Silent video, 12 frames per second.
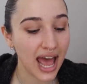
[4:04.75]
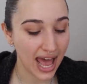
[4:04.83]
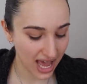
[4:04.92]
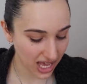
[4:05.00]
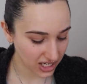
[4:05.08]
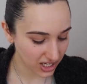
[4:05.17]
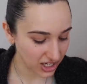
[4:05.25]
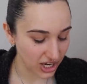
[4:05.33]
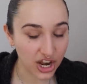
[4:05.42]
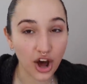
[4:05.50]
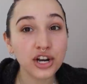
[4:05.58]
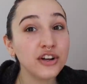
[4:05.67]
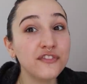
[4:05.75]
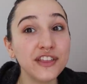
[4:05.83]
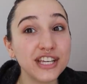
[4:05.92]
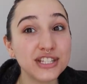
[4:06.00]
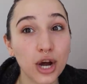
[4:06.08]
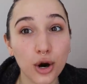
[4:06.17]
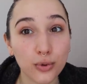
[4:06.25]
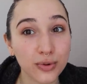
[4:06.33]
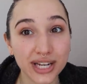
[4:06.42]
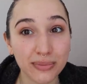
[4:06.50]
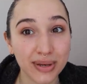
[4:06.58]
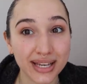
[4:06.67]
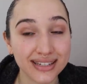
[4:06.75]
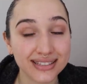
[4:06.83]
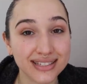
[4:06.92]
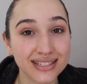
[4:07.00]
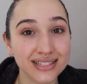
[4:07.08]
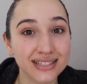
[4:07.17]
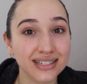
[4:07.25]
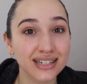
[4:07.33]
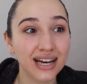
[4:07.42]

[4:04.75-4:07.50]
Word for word: and none of these are repeats.